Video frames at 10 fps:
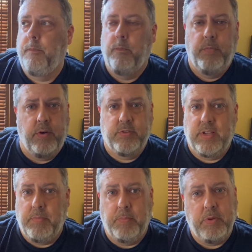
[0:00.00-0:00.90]
there's
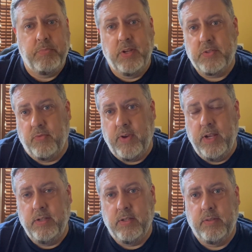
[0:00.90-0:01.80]
some up in
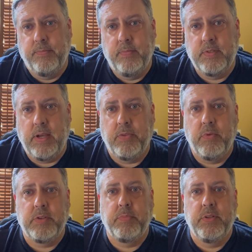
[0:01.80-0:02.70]
Pennsylvania,
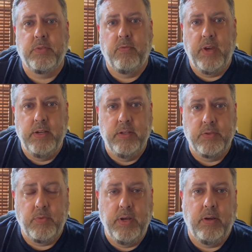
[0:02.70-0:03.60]
Southwest Pennsylvania as
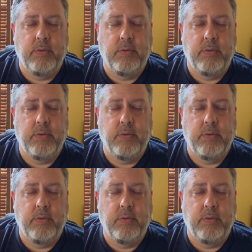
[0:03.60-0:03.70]
well.